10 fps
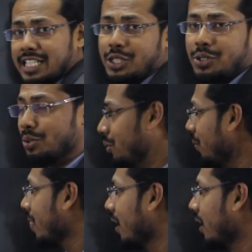is
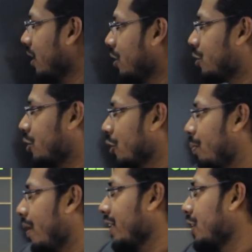2.
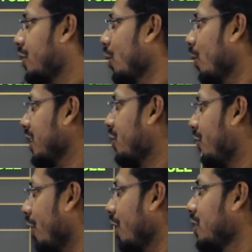2 power 2 is
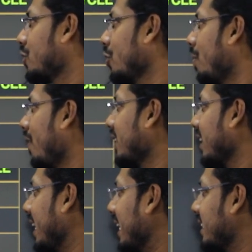4, 2 power
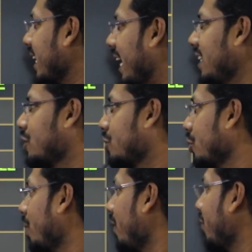3 is 8,
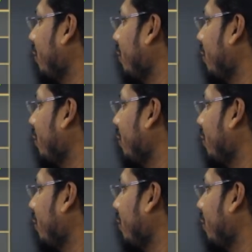2 power